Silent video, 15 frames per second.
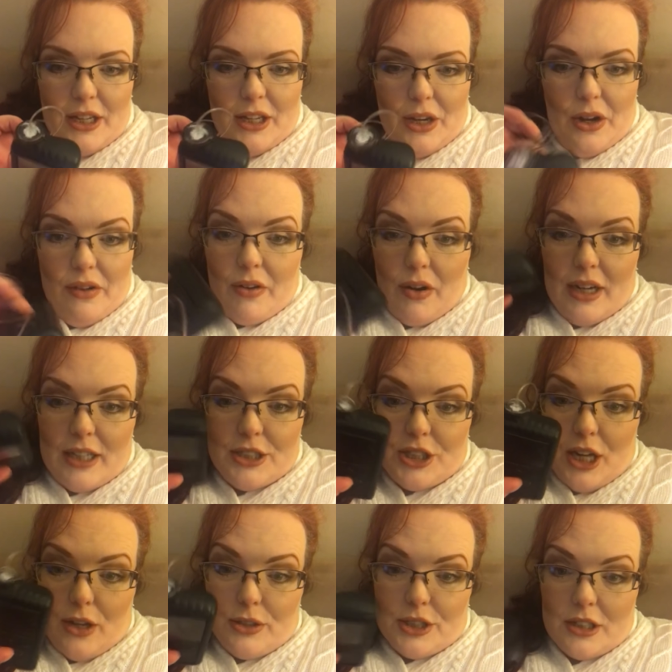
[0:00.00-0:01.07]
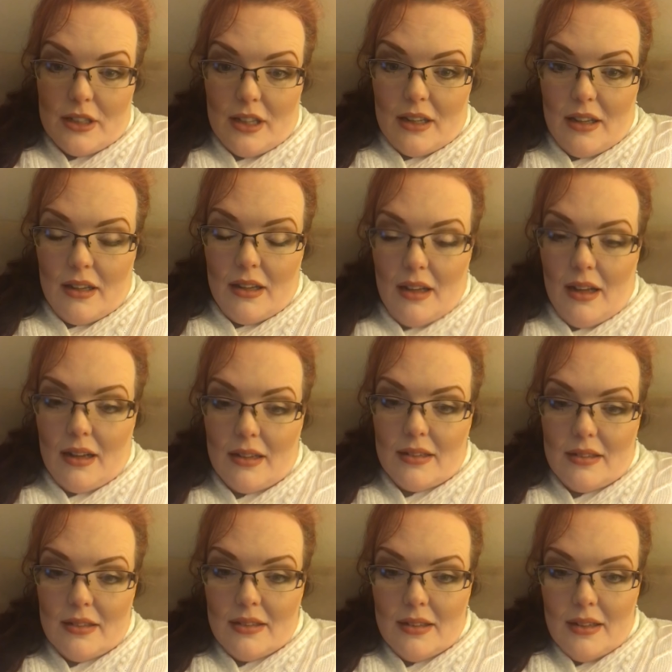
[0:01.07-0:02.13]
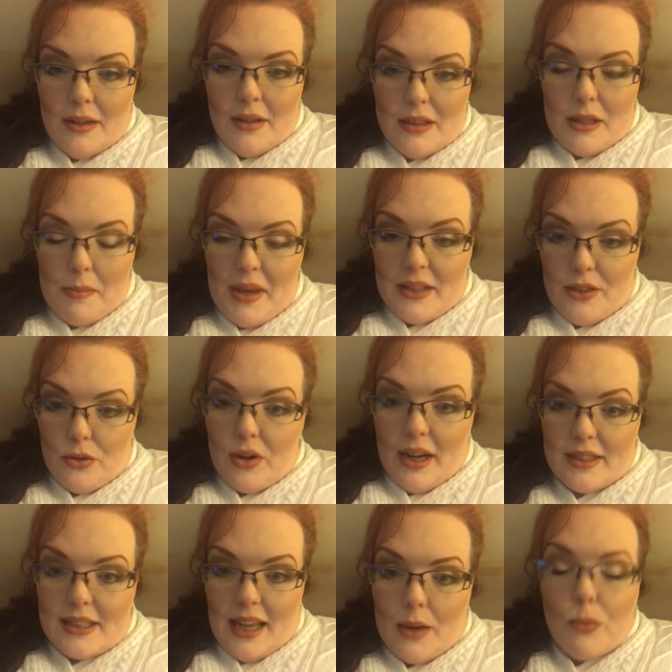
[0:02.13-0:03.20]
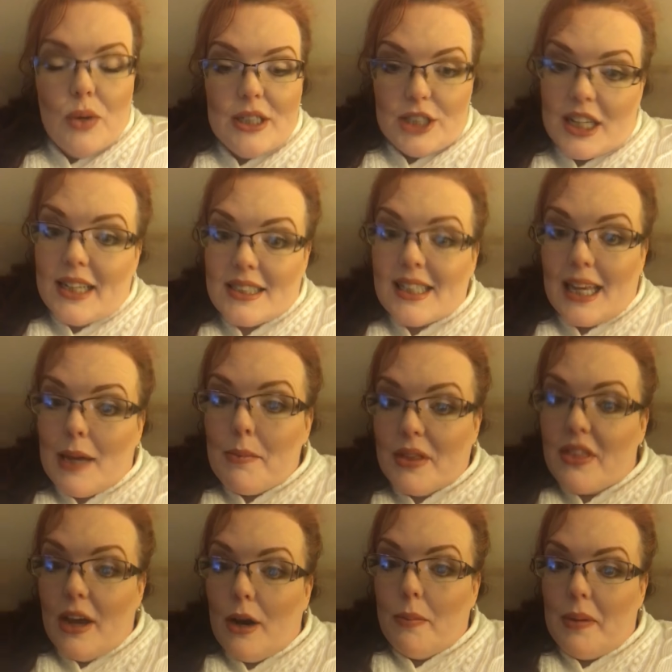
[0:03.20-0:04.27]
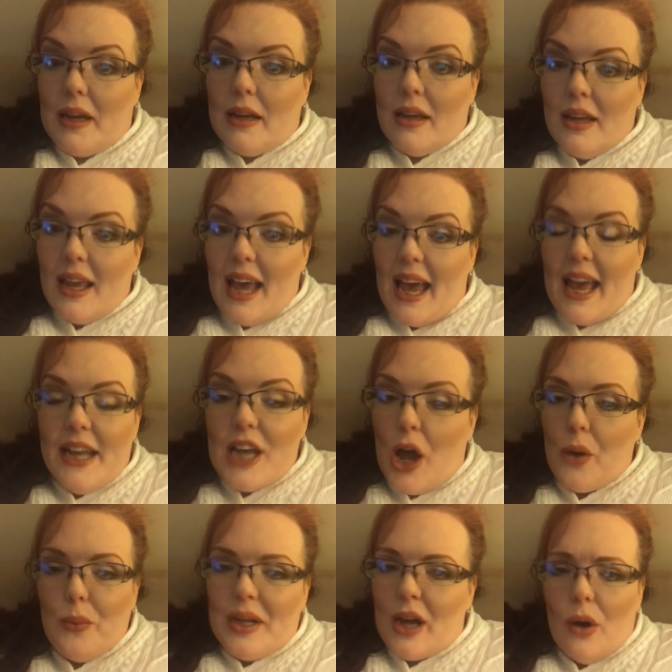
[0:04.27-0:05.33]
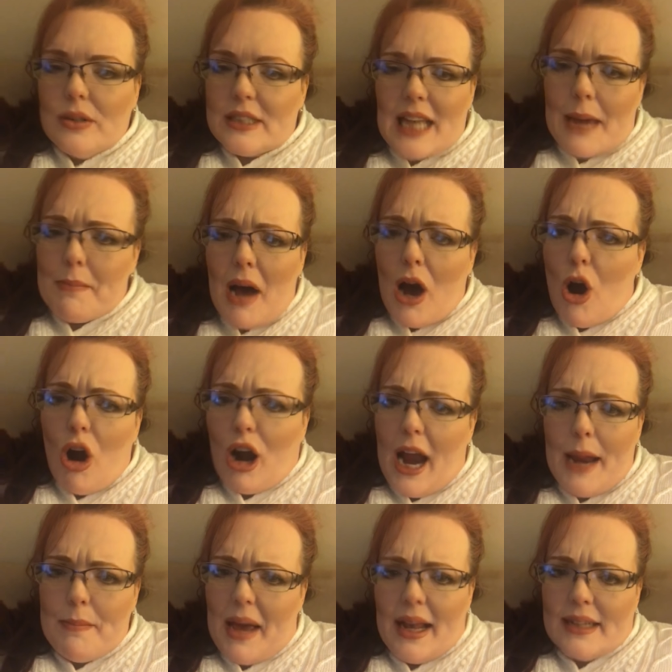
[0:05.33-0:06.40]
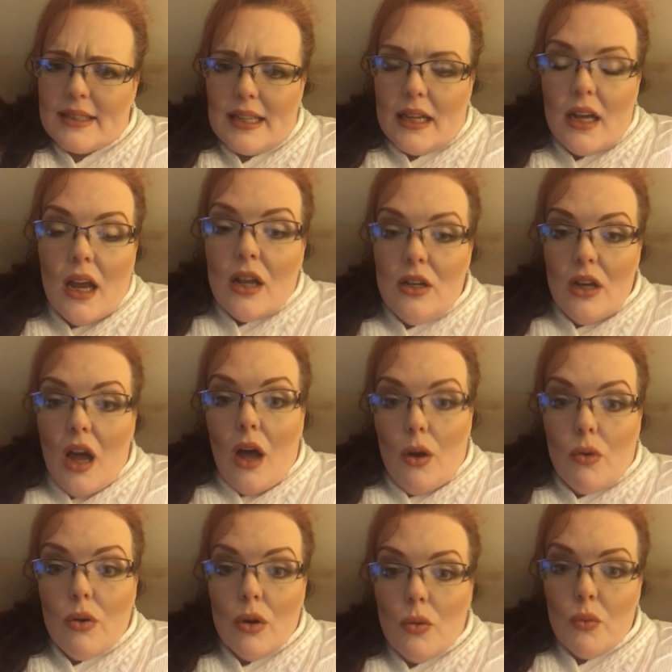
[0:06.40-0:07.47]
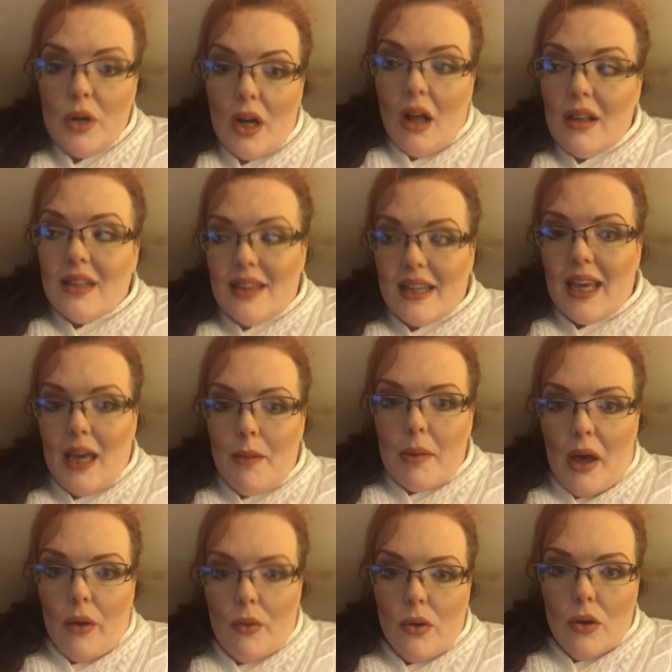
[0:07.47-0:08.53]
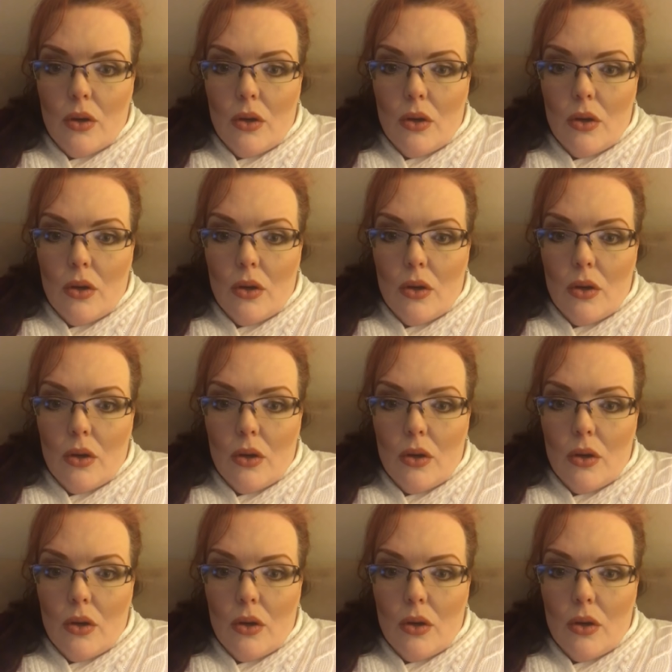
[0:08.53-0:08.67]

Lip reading: I've already showed you the methotrexate, which is chemotherapy. And no, we don't say my RA medicine. No, we call it the chemo.